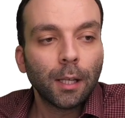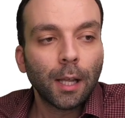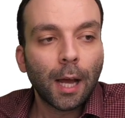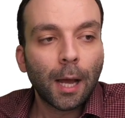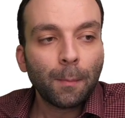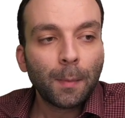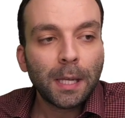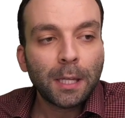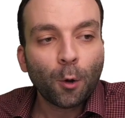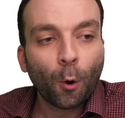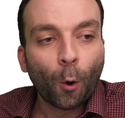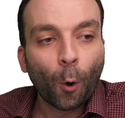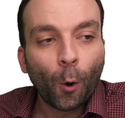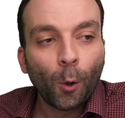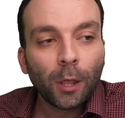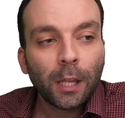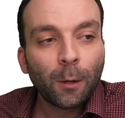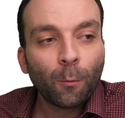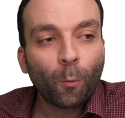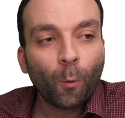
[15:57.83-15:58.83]
I mean, the
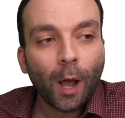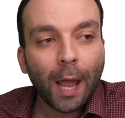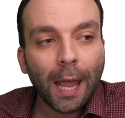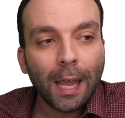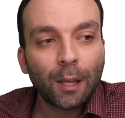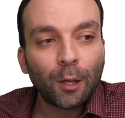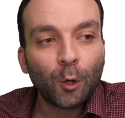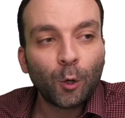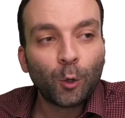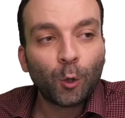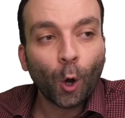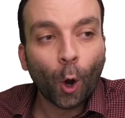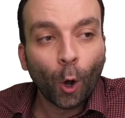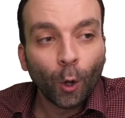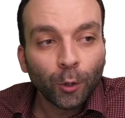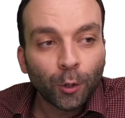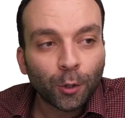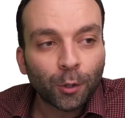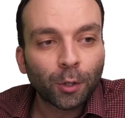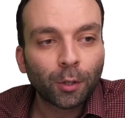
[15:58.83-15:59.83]
only way you
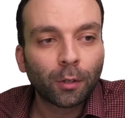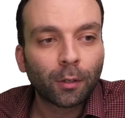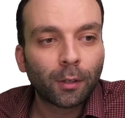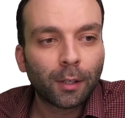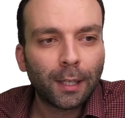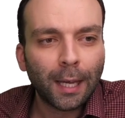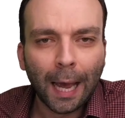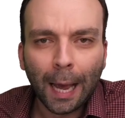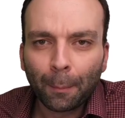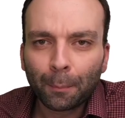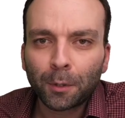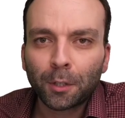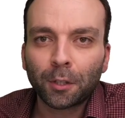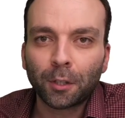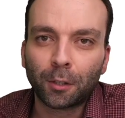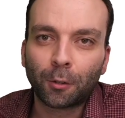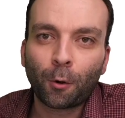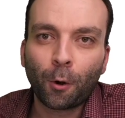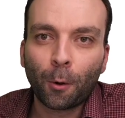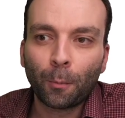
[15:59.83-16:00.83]
don't
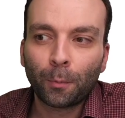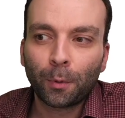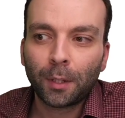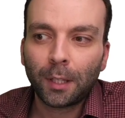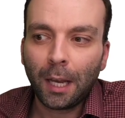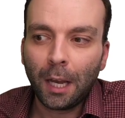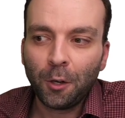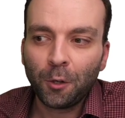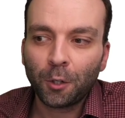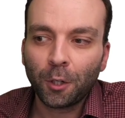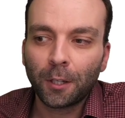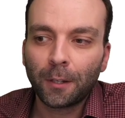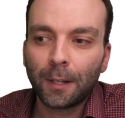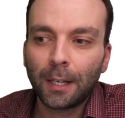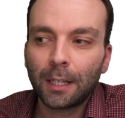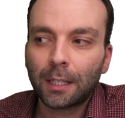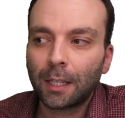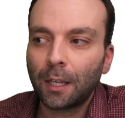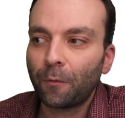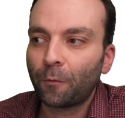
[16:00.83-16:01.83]
capture computation
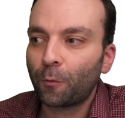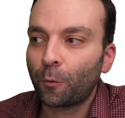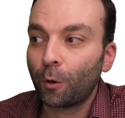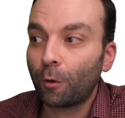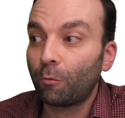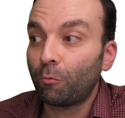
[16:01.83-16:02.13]
is if you're